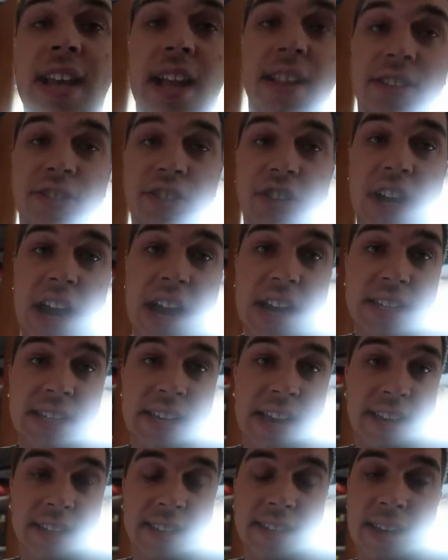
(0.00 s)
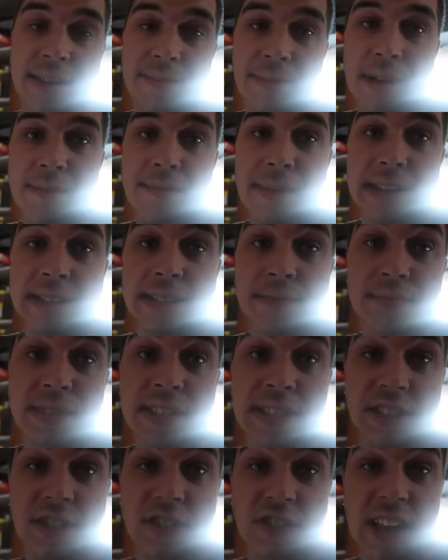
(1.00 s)
salad, you guys. Yes, I'm gonna make some
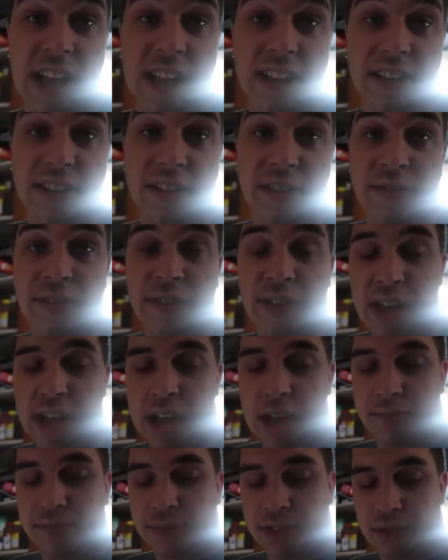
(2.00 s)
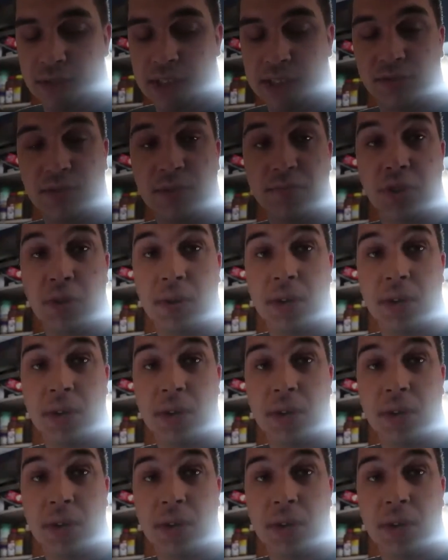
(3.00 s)
Caesar salad. So that's what I'm